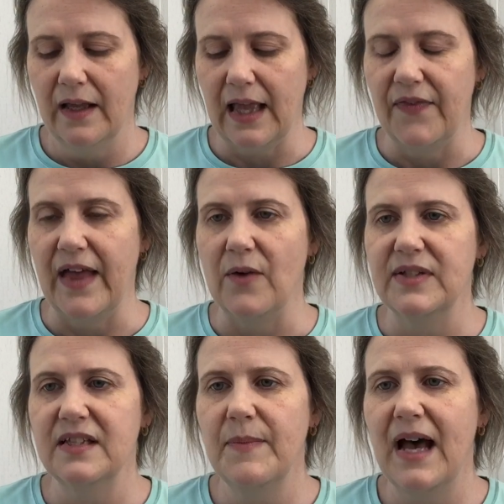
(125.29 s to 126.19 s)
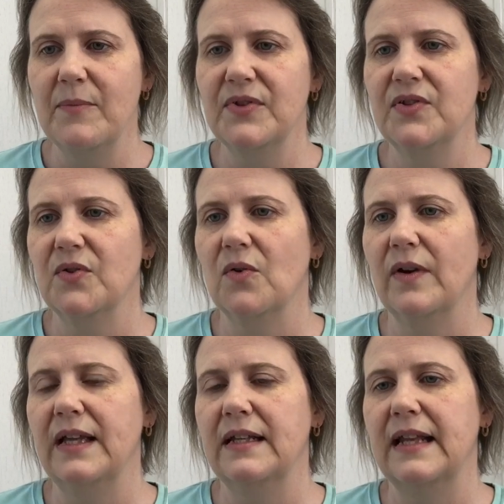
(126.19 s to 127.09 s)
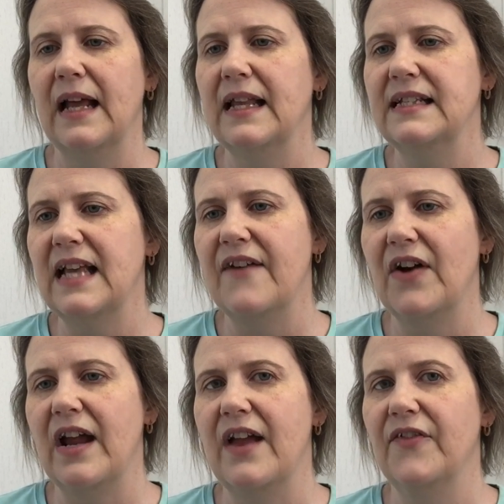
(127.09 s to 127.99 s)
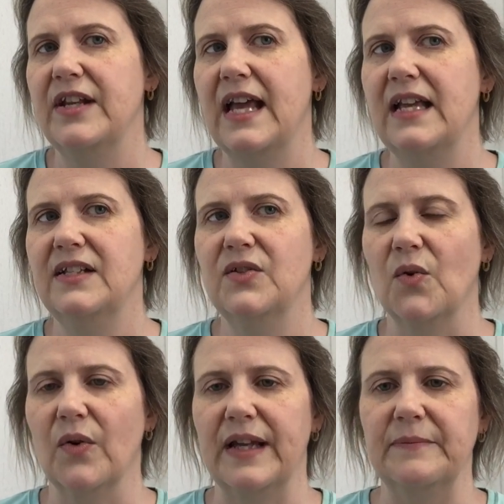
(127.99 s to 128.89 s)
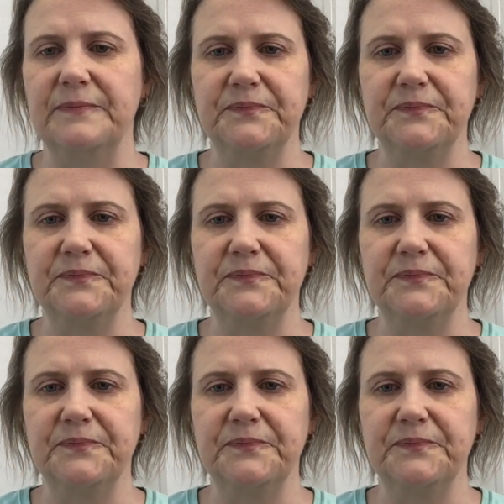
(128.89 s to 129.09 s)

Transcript: Okay, that was the Bible story. Now let's have our everyday story.